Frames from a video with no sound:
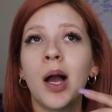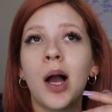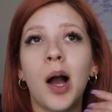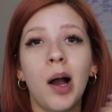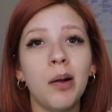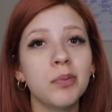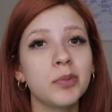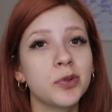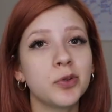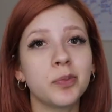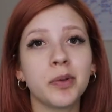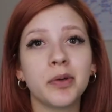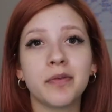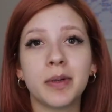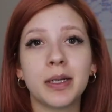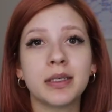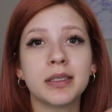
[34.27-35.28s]
I'm
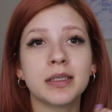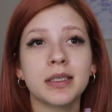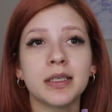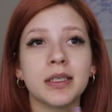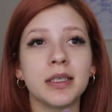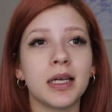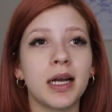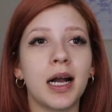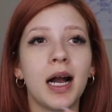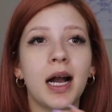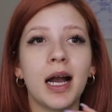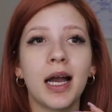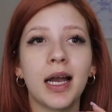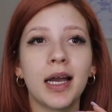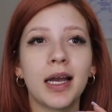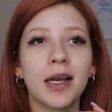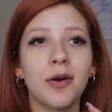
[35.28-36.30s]
super basic. Like,
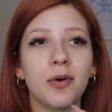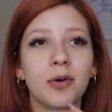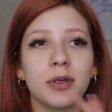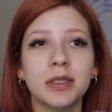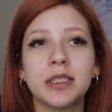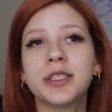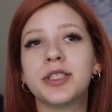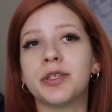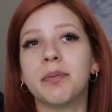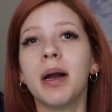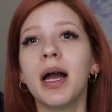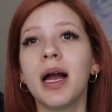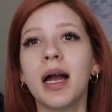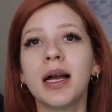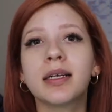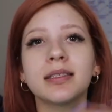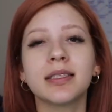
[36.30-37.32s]
I go to TJ
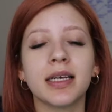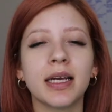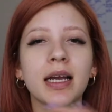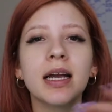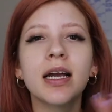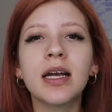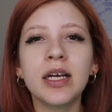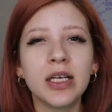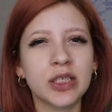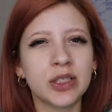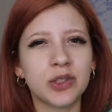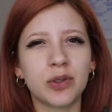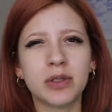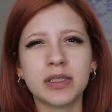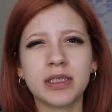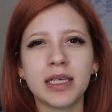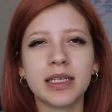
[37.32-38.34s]
Maxx, like
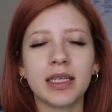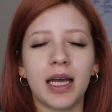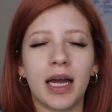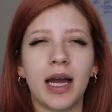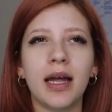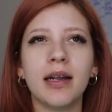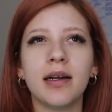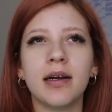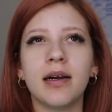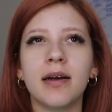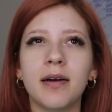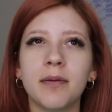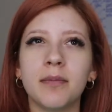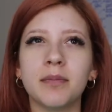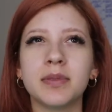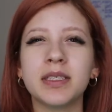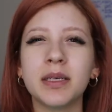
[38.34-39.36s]
stores like that.
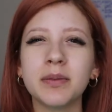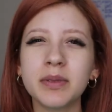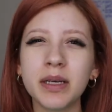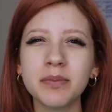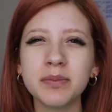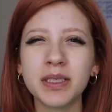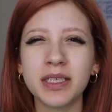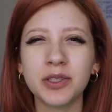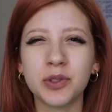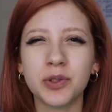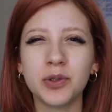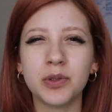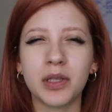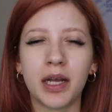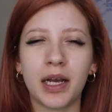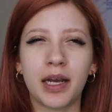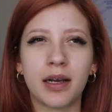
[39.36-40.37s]
Um, sometimes I do
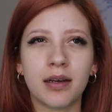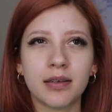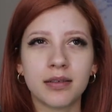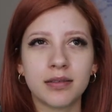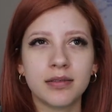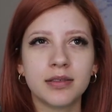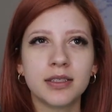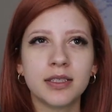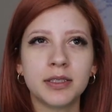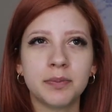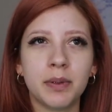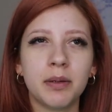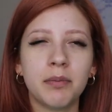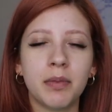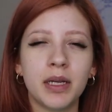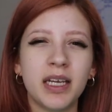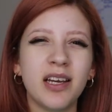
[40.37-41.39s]
like
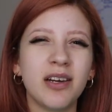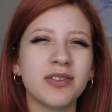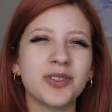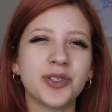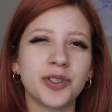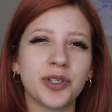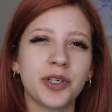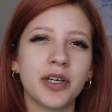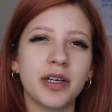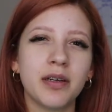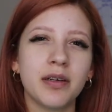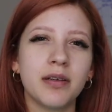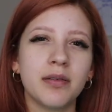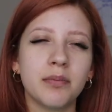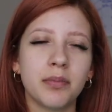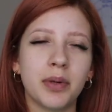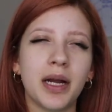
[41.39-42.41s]
spend money on
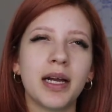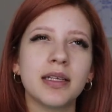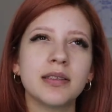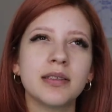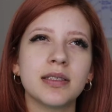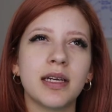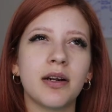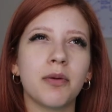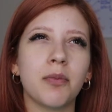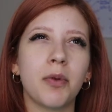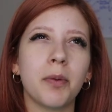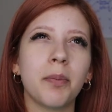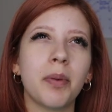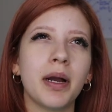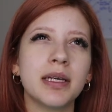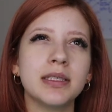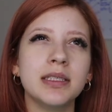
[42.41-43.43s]
certain brands that are more
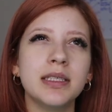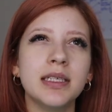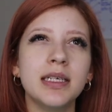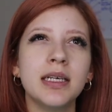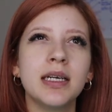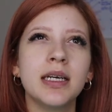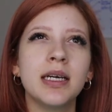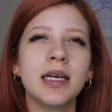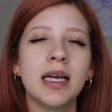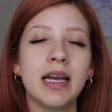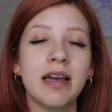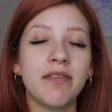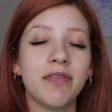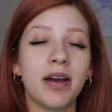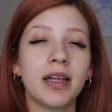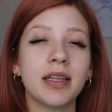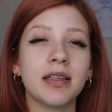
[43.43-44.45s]
pricey
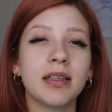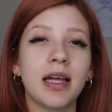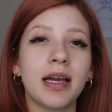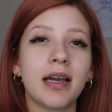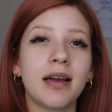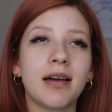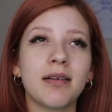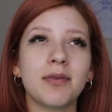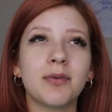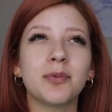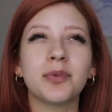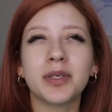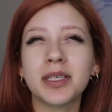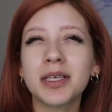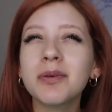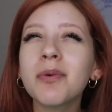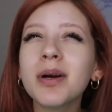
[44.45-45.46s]
if I like
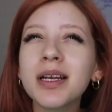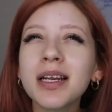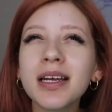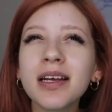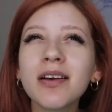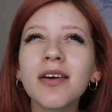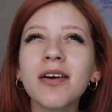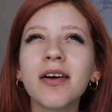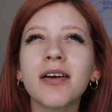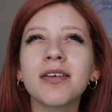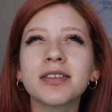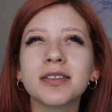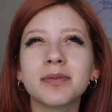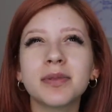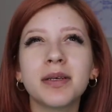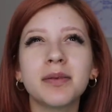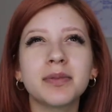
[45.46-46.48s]
really want it or
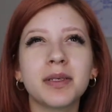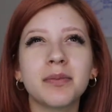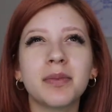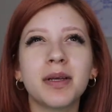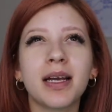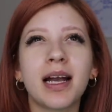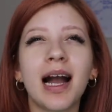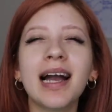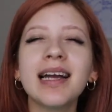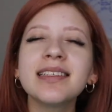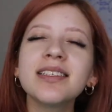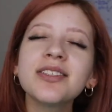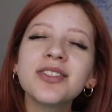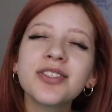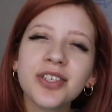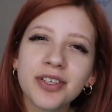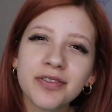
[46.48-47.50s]
sometimes I'm like I
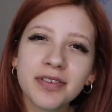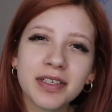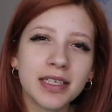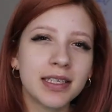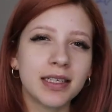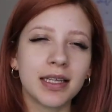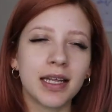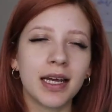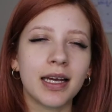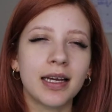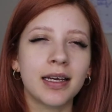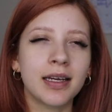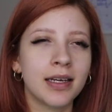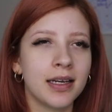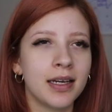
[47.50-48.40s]
deserve it like